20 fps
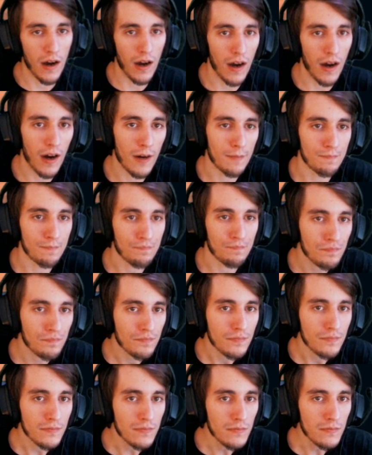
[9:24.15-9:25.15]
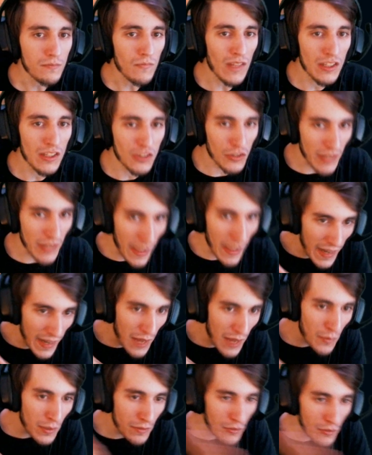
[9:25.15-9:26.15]
So now that I
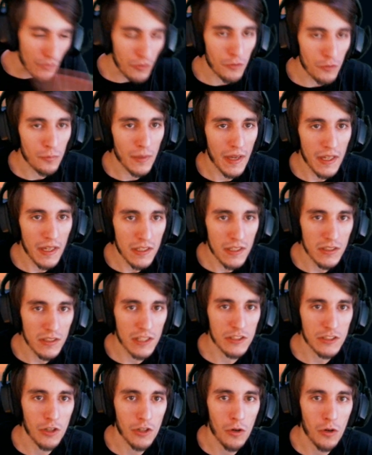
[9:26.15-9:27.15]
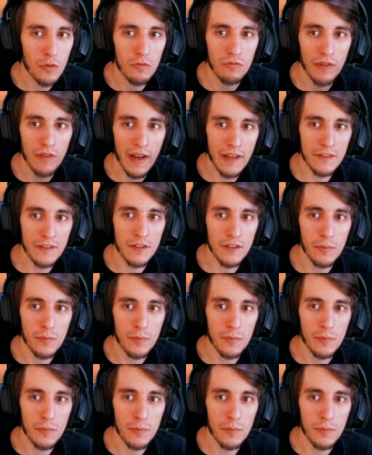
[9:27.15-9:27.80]
went over the rune page, let's go right into the